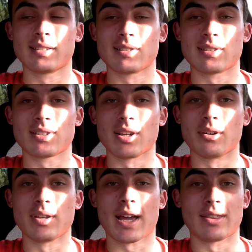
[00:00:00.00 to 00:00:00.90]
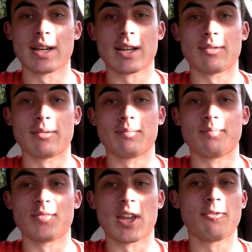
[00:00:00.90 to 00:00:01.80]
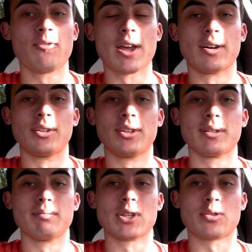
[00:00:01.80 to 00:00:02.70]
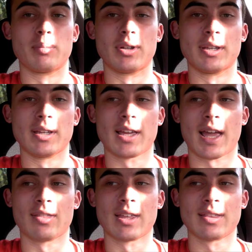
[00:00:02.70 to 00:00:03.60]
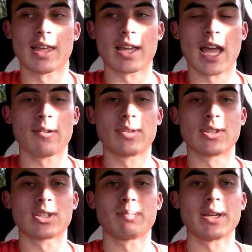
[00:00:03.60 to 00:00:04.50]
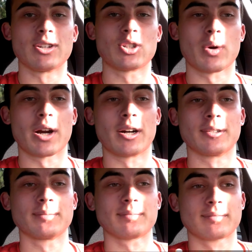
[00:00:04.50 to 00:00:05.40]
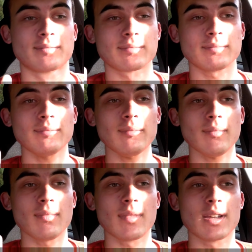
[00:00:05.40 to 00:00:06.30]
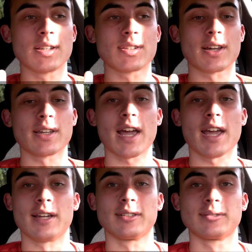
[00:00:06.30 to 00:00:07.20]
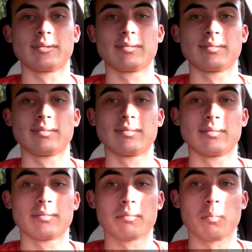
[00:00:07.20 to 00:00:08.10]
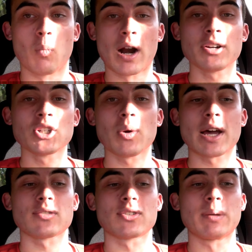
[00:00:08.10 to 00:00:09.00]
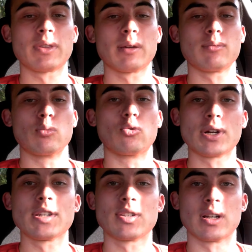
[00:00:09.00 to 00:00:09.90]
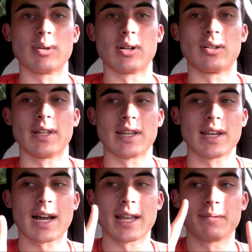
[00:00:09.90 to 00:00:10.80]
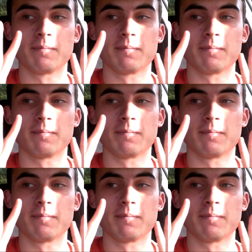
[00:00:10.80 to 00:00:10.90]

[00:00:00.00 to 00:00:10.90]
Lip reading: So yeah, they failed miserably. And then they gave this speech where it's like, hey, why don't you ask for something reasonable and not,